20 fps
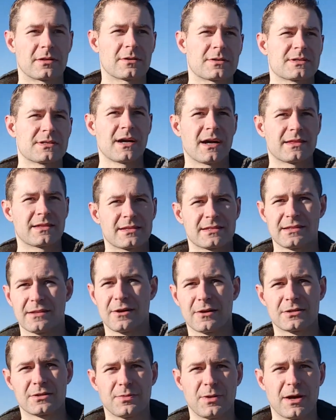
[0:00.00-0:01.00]
There's not this
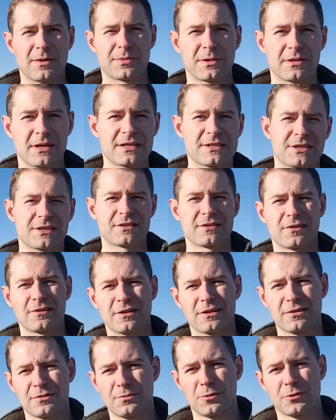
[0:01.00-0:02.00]
large population, they're a
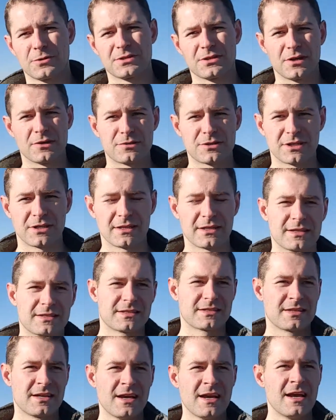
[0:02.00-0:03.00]
little more
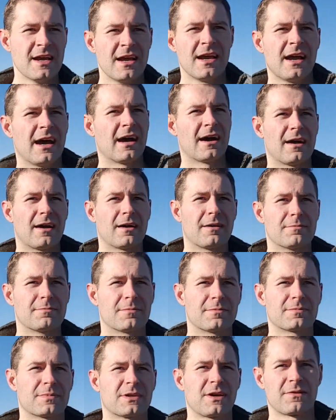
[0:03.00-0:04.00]
socialist,
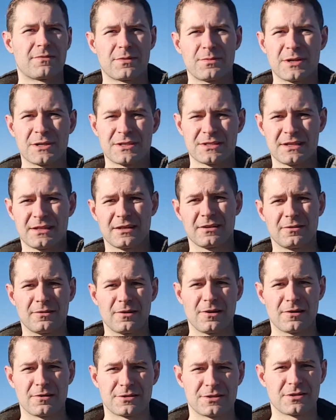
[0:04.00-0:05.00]
government is a little
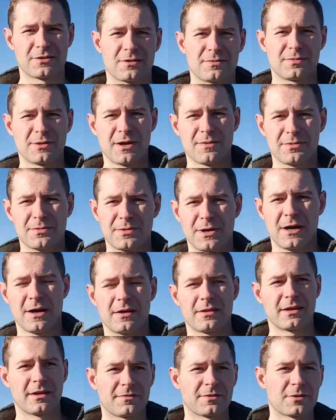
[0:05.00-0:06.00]
larger, blah, blah,
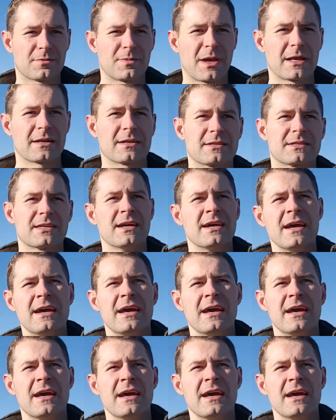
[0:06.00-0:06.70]
blah, they have good maintenance.